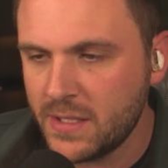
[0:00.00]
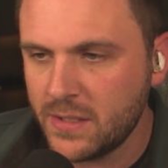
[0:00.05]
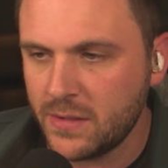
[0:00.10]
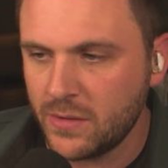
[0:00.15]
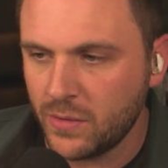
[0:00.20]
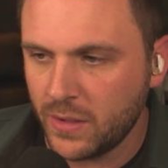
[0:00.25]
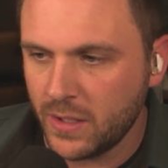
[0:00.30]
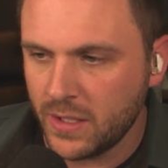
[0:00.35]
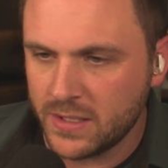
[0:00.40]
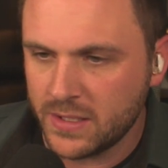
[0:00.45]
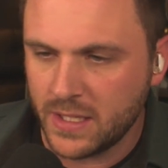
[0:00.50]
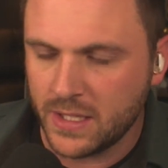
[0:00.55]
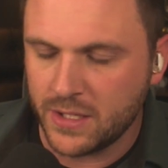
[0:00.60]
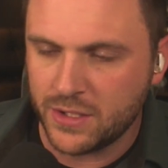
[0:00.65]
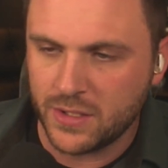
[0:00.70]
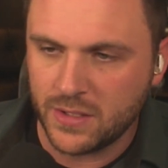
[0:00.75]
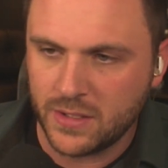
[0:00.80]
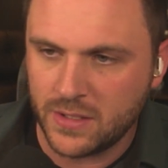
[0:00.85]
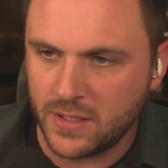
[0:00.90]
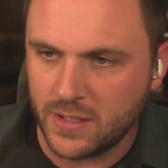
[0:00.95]
and
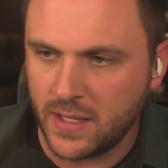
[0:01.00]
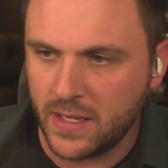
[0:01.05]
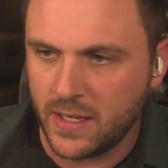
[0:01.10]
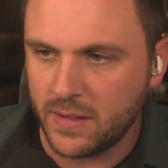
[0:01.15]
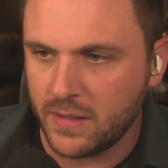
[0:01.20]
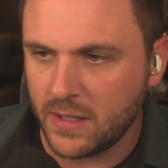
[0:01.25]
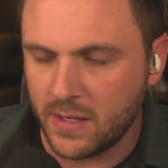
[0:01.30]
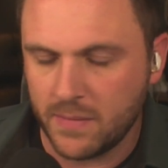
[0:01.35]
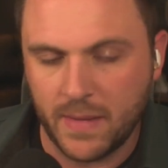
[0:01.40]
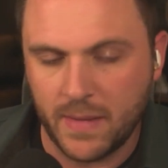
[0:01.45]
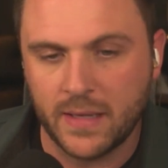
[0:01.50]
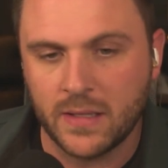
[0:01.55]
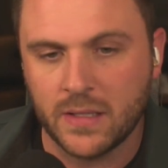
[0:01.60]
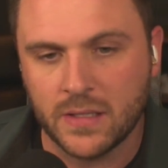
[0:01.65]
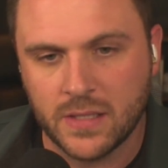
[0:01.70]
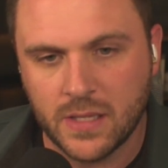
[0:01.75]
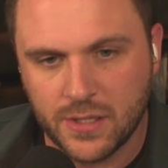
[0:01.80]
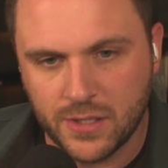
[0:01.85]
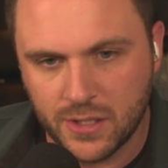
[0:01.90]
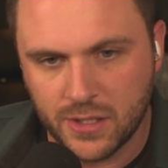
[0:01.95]
organizations, and they can make
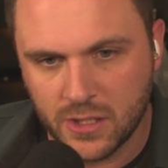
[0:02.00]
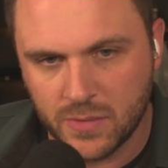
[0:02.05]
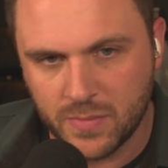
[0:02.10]
decisions.